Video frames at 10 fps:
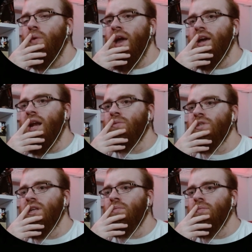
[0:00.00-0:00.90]
No way he
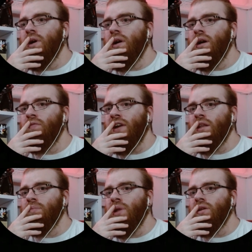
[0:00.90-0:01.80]
grabbed some
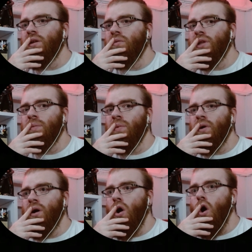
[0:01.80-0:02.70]
infected blood with him.
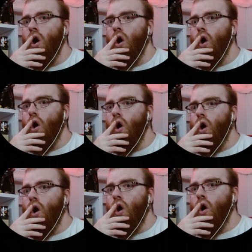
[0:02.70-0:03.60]

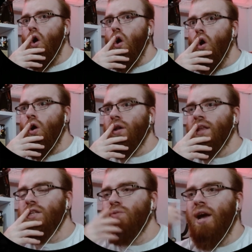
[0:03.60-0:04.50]
Oh,
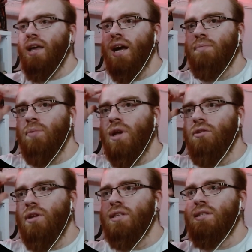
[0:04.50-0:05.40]
that's why he got
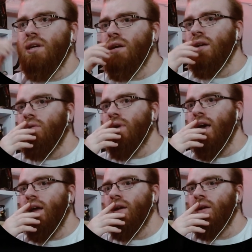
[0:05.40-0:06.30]
blood on his hair.
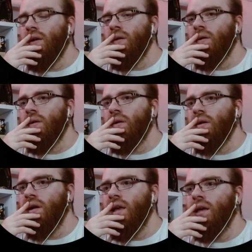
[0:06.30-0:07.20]
Now
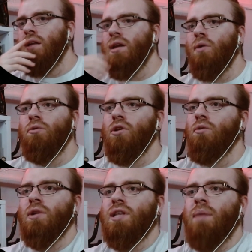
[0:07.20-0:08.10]
we'll
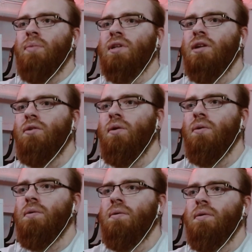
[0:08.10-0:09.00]
know what happened. There you go.